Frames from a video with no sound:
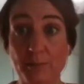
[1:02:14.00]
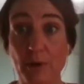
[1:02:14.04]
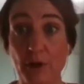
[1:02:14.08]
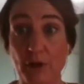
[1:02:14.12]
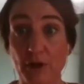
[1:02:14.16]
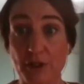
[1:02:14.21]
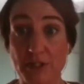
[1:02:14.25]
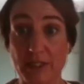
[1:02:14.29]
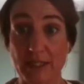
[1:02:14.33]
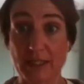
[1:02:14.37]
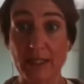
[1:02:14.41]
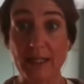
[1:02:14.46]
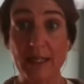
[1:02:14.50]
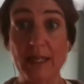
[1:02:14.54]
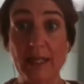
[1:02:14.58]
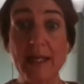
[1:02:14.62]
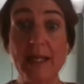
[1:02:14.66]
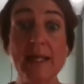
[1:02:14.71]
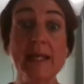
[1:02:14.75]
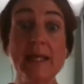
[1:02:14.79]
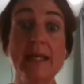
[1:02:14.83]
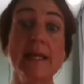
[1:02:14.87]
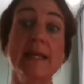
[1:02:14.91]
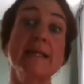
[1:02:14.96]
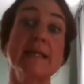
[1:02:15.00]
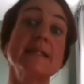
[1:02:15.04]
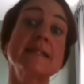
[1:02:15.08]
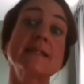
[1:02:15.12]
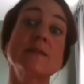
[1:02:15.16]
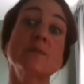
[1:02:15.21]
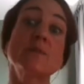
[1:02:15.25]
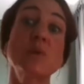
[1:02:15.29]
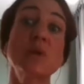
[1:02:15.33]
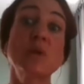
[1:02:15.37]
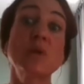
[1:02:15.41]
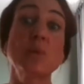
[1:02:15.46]
party is
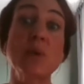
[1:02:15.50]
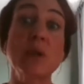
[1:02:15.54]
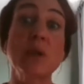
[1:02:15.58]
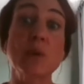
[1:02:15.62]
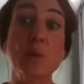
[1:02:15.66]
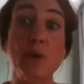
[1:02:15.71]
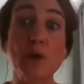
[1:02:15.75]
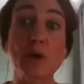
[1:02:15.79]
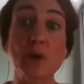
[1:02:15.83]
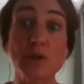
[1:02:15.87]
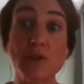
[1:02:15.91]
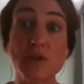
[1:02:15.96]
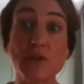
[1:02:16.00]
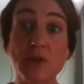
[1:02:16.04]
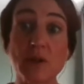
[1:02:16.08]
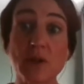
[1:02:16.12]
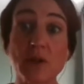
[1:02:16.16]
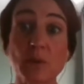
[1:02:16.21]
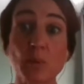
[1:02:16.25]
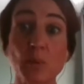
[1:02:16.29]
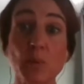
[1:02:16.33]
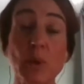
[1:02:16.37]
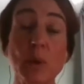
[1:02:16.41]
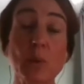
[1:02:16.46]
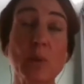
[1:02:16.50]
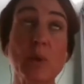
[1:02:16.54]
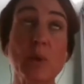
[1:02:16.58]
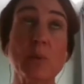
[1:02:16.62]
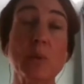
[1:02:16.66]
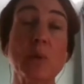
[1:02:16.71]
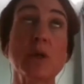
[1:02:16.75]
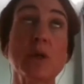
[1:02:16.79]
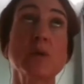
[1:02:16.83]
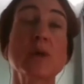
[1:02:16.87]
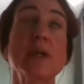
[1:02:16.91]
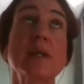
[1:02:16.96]
when we were
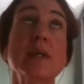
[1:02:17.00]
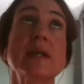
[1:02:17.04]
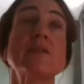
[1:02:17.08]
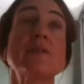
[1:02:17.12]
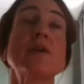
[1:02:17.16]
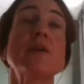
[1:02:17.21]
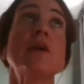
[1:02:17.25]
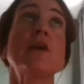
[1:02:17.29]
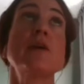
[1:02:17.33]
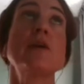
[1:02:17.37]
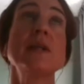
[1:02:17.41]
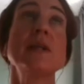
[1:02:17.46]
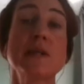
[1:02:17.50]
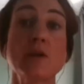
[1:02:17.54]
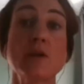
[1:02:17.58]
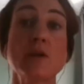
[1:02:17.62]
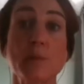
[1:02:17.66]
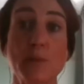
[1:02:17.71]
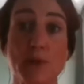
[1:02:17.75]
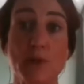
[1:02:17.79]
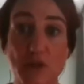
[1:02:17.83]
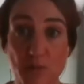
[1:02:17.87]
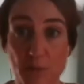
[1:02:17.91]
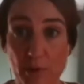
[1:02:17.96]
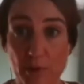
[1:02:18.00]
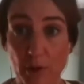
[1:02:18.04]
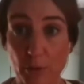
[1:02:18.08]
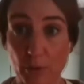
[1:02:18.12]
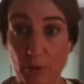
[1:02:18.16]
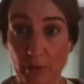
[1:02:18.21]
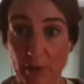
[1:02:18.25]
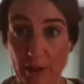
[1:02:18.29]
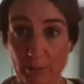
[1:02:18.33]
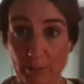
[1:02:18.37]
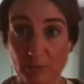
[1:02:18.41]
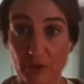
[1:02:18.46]
looking at our e-commerce
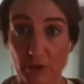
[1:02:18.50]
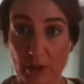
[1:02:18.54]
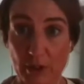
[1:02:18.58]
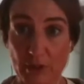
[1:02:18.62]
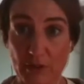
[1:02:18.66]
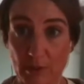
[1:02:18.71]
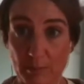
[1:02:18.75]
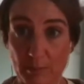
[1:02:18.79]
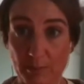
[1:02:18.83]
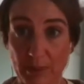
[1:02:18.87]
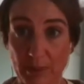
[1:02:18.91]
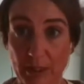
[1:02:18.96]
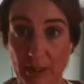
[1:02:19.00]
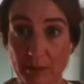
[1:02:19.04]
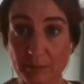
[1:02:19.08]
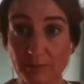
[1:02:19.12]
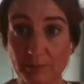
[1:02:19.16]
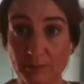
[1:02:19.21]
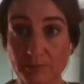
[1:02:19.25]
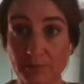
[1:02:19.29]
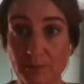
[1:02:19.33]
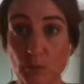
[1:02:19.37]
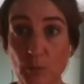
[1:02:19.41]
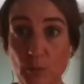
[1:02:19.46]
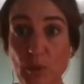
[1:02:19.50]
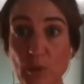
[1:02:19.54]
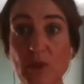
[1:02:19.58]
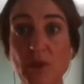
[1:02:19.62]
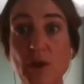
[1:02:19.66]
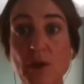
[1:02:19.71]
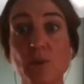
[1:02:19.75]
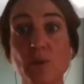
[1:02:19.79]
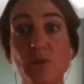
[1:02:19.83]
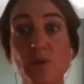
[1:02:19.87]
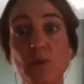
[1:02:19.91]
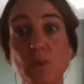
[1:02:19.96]
program, for example. We
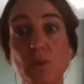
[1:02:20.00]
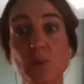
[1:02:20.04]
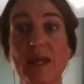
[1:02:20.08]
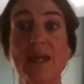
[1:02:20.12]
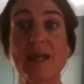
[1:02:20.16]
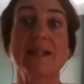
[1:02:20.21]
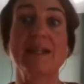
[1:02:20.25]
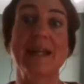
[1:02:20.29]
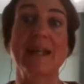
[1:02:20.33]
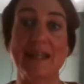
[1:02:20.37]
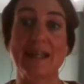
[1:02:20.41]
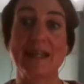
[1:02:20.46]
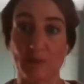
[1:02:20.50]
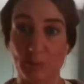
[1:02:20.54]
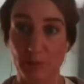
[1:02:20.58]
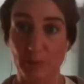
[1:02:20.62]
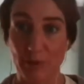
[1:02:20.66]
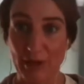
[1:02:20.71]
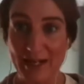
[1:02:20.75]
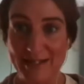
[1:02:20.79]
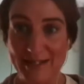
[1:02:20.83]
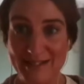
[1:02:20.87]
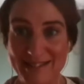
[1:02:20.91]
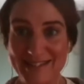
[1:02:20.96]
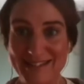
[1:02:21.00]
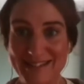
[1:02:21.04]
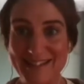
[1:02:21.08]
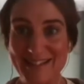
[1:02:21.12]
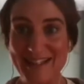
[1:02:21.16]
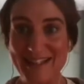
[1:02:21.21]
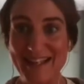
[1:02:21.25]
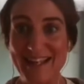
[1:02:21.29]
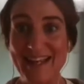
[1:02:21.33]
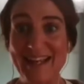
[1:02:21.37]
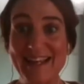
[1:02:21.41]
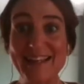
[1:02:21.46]
know that we had 8 brands
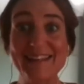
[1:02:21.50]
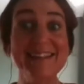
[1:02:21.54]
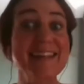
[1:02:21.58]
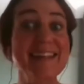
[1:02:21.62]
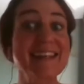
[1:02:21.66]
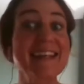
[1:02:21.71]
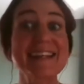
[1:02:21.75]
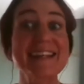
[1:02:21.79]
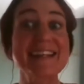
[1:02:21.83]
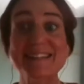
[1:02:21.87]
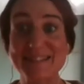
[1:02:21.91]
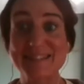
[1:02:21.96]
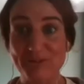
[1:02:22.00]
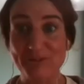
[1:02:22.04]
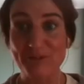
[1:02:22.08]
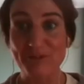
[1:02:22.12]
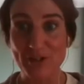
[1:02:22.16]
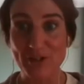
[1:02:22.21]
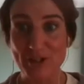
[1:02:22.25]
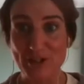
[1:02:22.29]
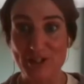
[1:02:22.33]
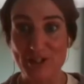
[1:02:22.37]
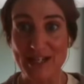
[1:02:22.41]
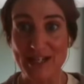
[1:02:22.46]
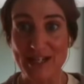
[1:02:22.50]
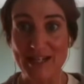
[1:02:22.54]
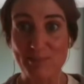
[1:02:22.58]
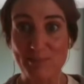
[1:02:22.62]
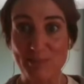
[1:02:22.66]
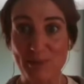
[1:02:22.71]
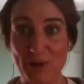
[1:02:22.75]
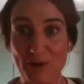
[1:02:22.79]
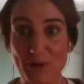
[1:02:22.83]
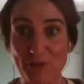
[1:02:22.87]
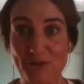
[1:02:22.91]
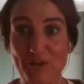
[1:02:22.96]
and they had different type
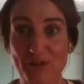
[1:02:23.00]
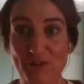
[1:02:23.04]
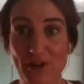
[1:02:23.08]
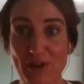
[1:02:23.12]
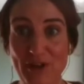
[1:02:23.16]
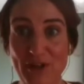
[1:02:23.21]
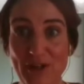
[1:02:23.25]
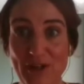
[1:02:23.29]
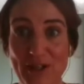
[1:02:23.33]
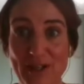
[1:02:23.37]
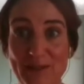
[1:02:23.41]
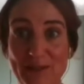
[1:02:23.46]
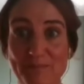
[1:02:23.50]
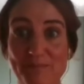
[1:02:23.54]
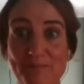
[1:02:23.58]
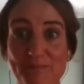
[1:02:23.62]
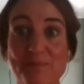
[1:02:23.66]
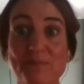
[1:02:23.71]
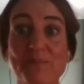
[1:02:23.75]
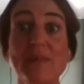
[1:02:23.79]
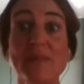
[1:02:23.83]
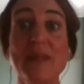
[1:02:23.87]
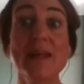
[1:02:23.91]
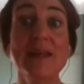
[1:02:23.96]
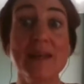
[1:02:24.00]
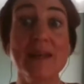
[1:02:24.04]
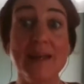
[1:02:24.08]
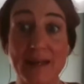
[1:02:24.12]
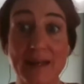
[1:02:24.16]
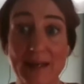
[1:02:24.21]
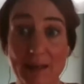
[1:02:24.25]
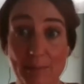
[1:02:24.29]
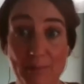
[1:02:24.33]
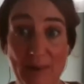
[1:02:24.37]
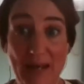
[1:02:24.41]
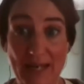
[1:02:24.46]
of
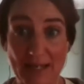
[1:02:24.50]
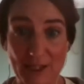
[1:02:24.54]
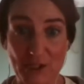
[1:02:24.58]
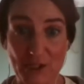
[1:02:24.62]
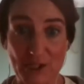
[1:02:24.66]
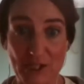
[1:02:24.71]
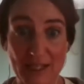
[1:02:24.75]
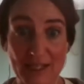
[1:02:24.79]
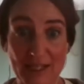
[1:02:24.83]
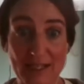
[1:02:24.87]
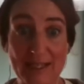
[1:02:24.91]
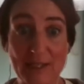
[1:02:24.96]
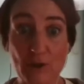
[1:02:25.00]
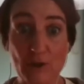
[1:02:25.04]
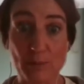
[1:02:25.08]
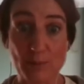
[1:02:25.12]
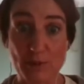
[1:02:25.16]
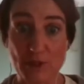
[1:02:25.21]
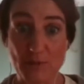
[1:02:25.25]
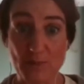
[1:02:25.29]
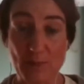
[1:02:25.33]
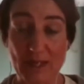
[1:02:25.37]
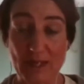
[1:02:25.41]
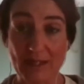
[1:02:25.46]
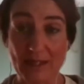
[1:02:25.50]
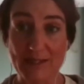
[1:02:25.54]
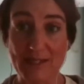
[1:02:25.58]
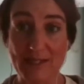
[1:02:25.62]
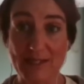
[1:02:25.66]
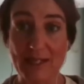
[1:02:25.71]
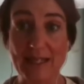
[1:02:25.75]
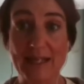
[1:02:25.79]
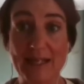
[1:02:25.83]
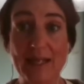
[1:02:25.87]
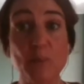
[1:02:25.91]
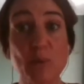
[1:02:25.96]
packaging, e-commerce
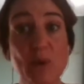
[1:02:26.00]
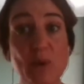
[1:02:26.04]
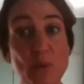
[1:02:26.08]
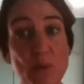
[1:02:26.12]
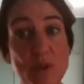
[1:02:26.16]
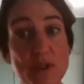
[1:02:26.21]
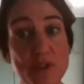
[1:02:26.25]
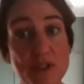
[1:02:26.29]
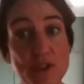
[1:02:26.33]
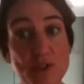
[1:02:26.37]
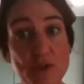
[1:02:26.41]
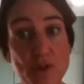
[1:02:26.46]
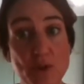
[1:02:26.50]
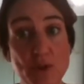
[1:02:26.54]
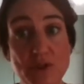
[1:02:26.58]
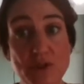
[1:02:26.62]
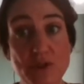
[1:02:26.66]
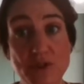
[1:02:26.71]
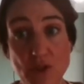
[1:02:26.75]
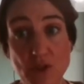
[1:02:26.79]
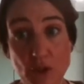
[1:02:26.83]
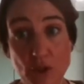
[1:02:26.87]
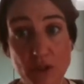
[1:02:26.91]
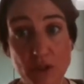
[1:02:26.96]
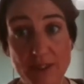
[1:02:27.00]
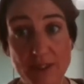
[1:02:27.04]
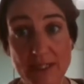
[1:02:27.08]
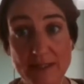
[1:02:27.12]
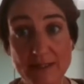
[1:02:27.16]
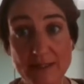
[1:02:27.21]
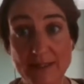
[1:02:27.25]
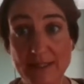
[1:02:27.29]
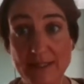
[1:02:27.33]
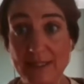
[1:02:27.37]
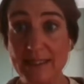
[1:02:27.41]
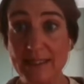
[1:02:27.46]
packaging. And we wanted to
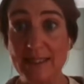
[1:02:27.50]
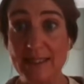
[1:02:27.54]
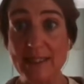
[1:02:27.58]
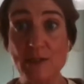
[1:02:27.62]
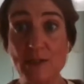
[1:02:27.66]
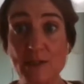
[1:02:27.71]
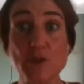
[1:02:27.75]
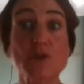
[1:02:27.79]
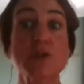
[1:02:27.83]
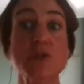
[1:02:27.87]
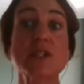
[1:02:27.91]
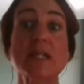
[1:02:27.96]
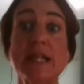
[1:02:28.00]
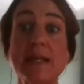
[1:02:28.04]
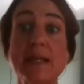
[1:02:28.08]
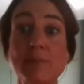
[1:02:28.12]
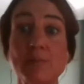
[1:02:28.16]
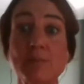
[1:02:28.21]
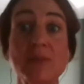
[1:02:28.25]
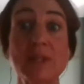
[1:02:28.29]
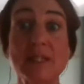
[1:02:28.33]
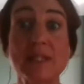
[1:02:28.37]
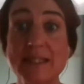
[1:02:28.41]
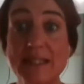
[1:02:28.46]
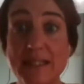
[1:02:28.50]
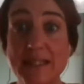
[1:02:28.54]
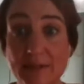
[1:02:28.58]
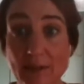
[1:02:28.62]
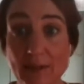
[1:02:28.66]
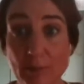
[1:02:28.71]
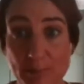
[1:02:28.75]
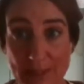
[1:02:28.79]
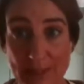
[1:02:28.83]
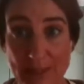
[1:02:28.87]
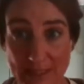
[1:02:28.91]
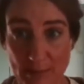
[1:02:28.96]
consolidate this and to slim this in
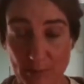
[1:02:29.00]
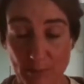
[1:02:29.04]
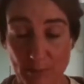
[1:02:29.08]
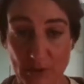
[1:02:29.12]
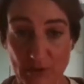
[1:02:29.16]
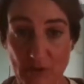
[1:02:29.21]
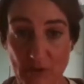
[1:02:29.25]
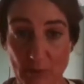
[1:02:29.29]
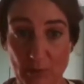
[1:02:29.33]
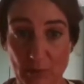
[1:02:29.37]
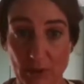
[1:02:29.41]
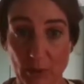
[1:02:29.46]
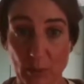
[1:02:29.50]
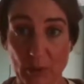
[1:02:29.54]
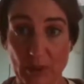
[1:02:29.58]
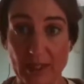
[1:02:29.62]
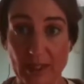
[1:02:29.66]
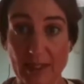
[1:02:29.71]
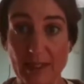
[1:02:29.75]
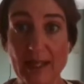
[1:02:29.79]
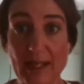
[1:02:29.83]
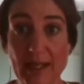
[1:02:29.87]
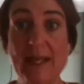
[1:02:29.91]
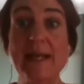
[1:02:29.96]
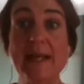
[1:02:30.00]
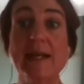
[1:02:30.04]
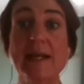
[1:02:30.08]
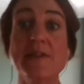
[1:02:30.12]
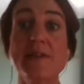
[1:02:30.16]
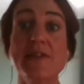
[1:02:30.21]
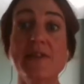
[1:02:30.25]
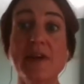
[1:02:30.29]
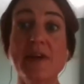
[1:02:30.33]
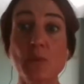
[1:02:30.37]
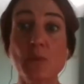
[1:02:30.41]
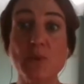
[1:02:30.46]
the best possible way.
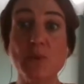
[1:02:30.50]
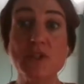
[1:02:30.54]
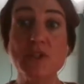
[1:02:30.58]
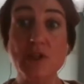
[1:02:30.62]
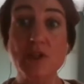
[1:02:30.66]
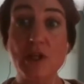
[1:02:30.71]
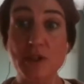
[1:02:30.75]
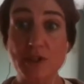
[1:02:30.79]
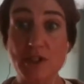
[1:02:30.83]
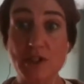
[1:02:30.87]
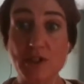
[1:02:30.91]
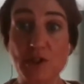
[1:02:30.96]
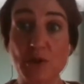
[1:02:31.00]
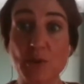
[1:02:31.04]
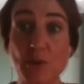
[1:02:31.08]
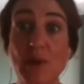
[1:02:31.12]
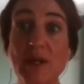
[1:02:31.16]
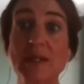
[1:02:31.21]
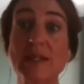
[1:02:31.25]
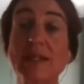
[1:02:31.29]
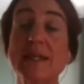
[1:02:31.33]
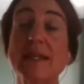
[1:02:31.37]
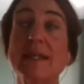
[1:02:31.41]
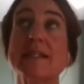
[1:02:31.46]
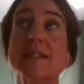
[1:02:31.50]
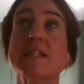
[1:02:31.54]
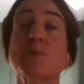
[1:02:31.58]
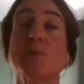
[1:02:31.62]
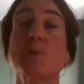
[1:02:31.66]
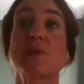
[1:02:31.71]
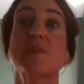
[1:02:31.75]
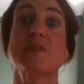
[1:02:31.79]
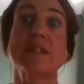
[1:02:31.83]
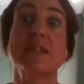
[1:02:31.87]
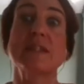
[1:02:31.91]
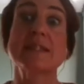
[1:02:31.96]
And there we started to engage
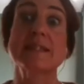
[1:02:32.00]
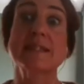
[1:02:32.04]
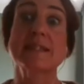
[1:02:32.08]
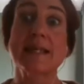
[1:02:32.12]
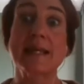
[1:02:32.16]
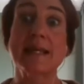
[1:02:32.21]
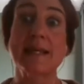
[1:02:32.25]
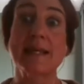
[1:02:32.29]
with this